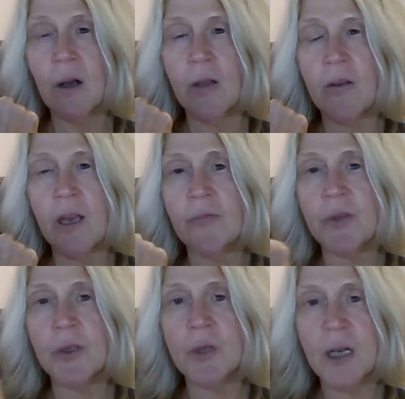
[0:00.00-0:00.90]
If
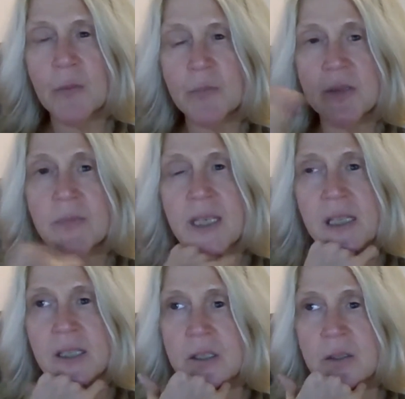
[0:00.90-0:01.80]
you come to me
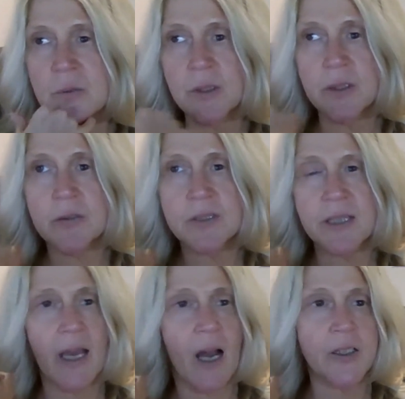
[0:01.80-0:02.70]
and you
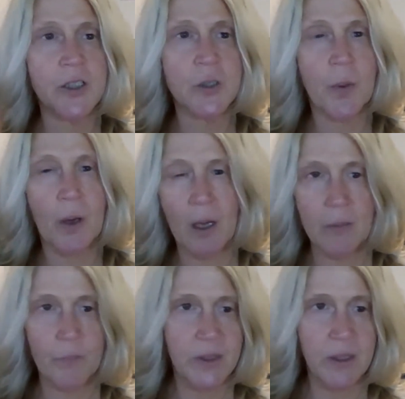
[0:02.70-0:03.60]
say, I just
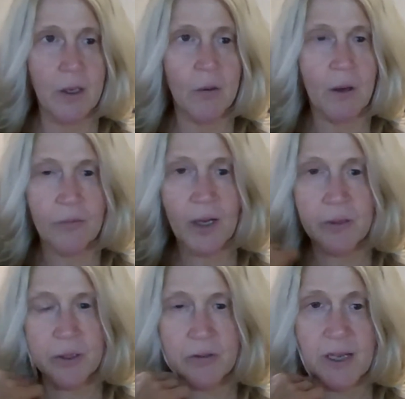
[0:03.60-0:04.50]
bought, a
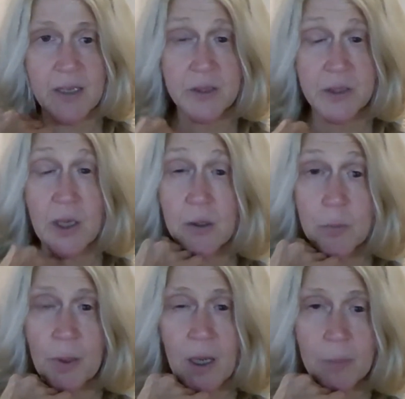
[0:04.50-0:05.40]

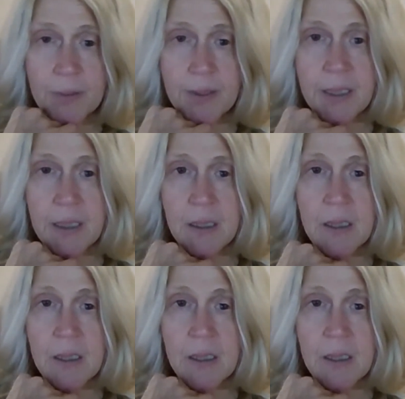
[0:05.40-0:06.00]
$500,000 property,